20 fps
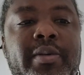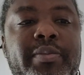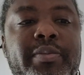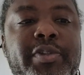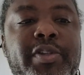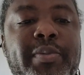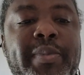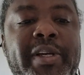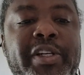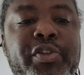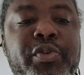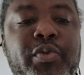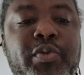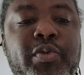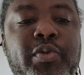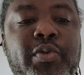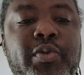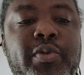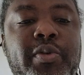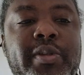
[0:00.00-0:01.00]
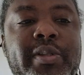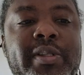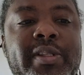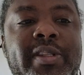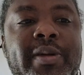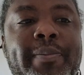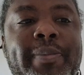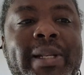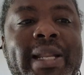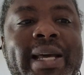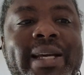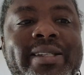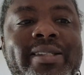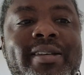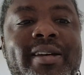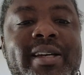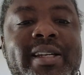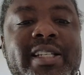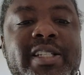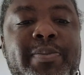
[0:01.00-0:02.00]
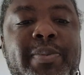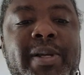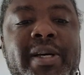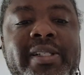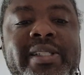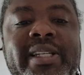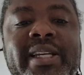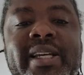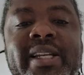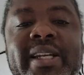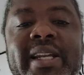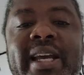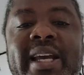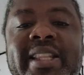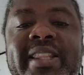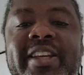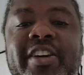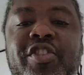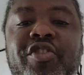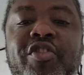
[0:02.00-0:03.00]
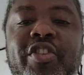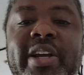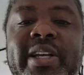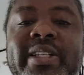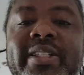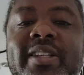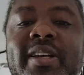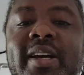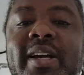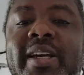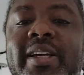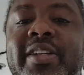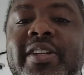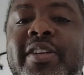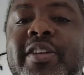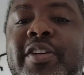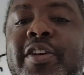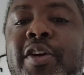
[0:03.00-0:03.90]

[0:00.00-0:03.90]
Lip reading: So make sure the black side is plugged in and the grey side